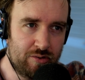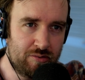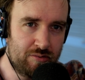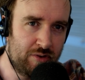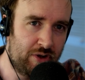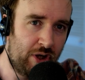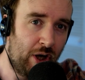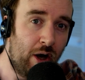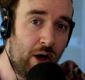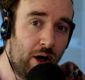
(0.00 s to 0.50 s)

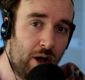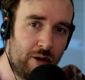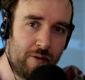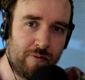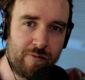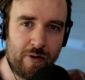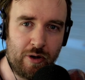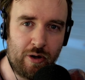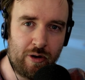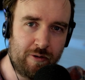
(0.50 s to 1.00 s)

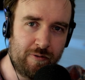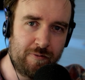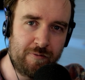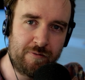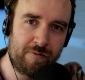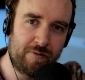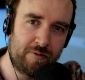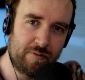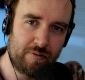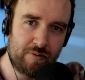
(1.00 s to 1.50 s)
curve
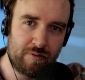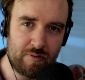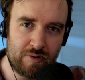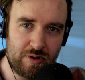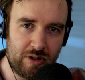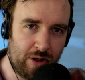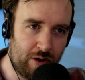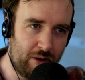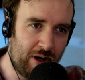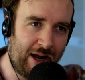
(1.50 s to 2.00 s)
of
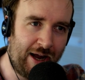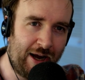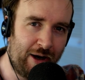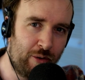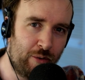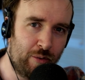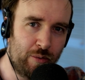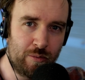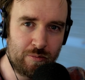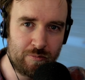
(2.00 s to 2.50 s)

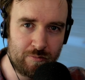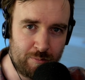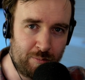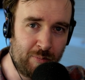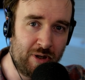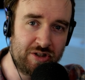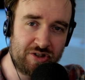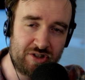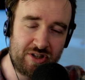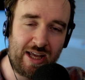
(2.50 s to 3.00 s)
how
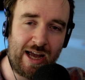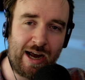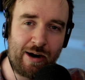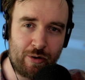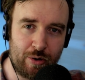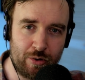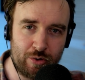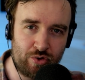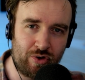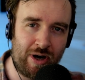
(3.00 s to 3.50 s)
much the
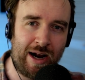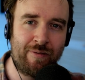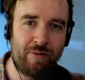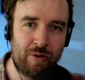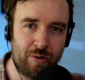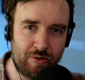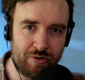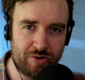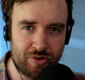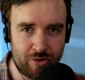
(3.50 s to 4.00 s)
arrow
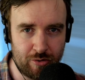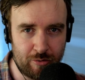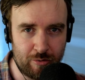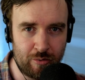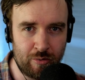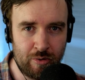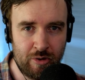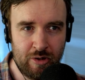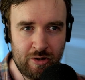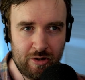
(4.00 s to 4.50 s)
travels
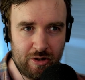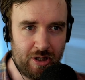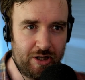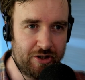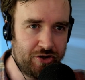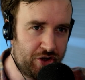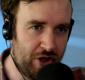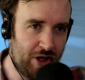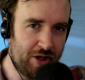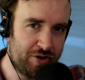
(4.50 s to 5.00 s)
to
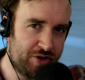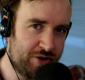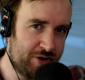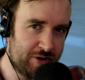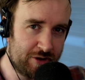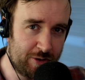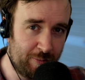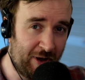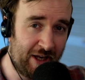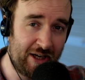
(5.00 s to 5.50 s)
adjust
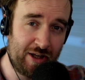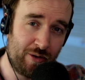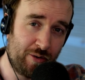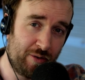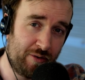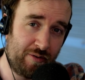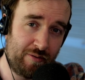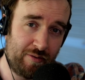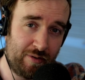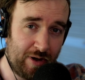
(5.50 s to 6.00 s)
depending
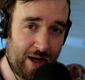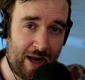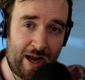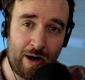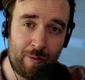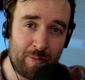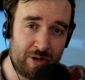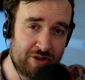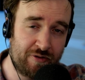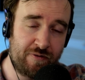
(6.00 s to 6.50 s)
on how
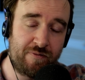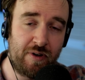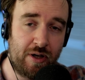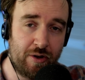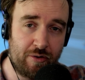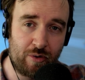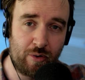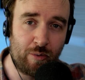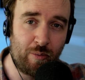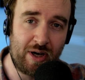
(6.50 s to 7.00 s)
much
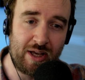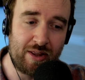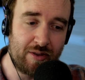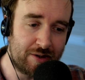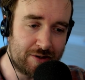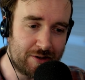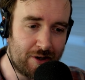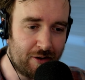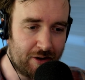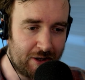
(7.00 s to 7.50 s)
further away the
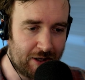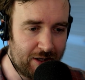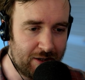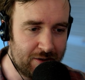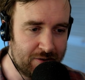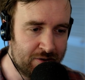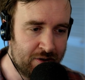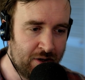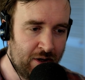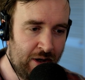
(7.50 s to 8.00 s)
target
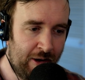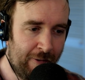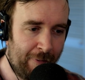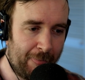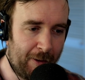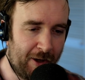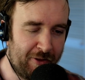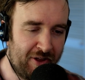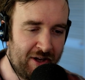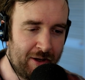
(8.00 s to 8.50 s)
is.
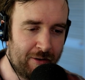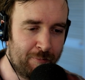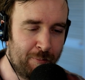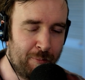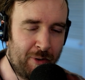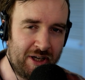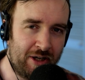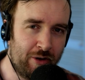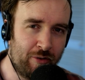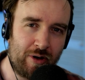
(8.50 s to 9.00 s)
I think
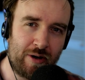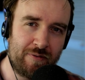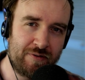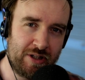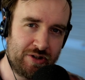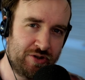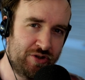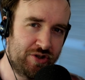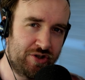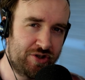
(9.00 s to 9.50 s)
Minecraft
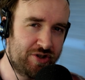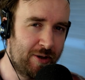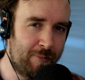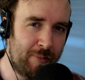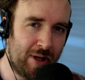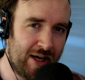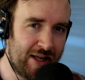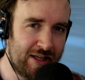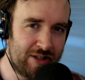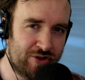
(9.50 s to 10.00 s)
doesn't
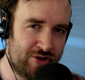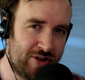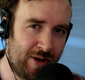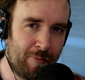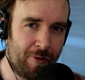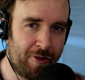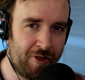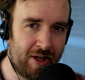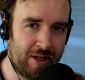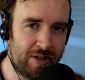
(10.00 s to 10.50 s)
simulate
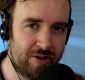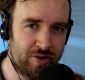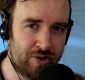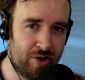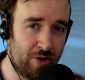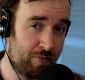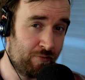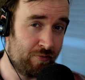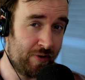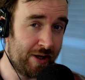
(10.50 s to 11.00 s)
some things
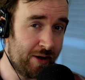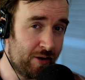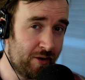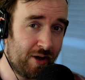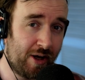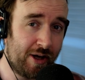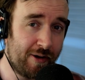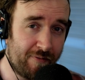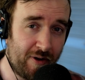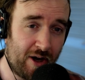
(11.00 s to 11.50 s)
that
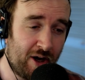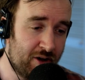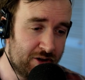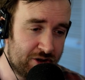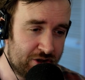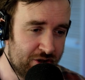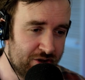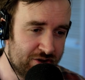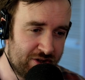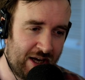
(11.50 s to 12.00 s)
real-life
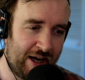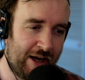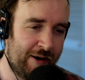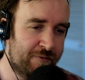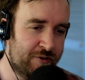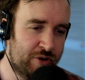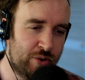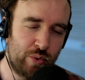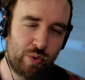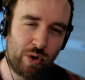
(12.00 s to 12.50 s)
archers have
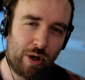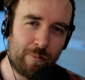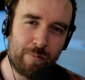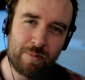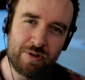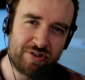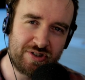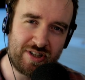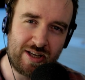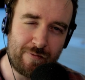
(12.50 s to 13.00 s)
to
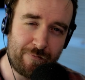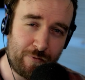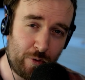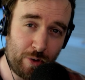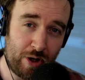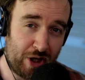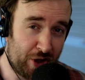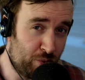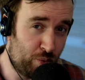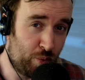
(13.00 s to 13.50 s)
compensate for,
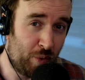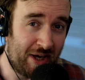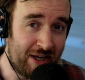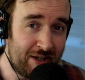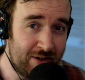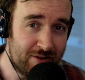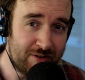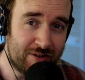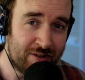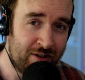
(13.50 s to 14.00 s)
like
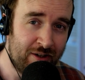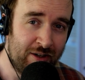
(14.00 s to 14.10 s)
wind.